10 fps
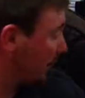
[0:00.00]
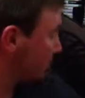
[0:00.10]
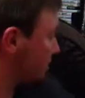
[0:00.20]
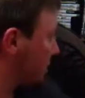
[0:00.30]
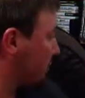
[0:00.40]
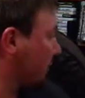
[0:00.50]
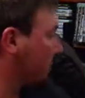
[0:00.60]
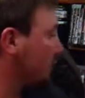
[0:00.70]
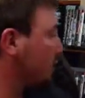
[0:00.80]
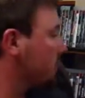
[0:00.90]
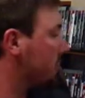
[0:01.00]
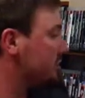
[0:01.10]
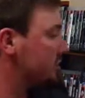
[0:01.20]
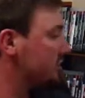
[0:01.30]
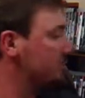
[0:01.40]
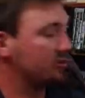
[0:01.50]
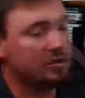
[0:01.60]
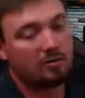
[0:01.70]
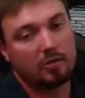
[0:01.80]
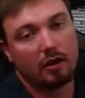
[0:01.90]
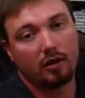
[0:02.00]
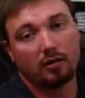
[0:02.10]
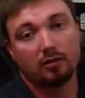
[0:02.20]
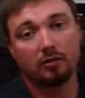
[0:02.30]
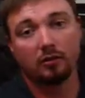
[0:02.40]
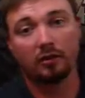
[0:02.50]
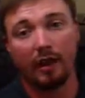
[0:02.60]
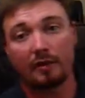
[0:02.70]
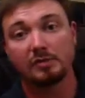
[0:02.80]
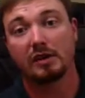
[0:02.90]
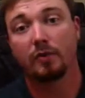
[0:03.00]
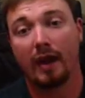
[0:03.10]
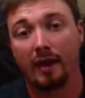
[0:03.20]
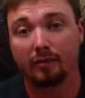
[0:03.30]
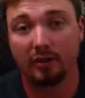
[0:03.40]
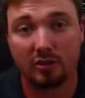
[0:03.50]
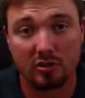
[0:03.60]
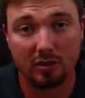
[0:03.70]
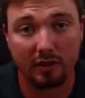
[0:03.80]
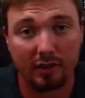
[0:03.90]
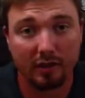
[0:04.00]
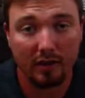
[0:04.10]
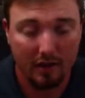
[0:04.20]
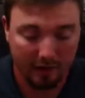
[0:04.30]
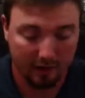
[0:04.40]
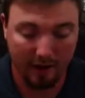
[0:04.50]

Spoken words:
Alright, next up I'm going to mention some games that we have digitally